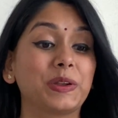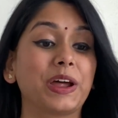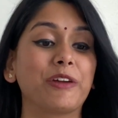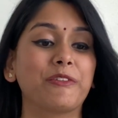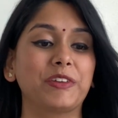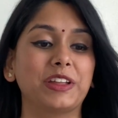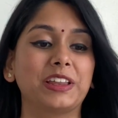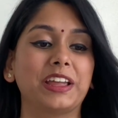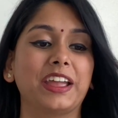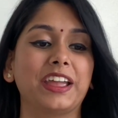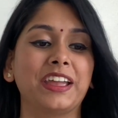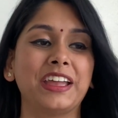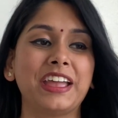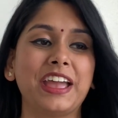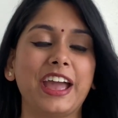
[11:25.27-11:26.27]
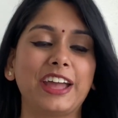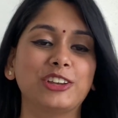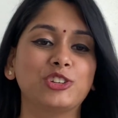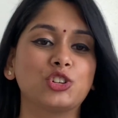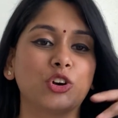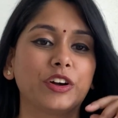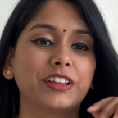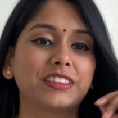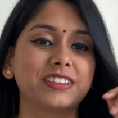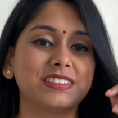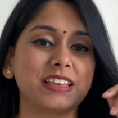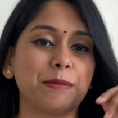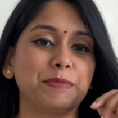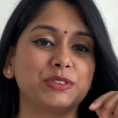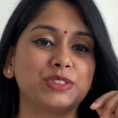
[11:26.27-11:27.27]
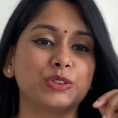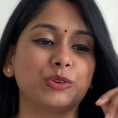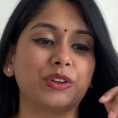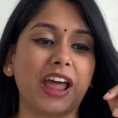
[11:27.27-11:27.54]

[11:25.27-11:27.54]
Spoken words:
I really enjoyed this episode.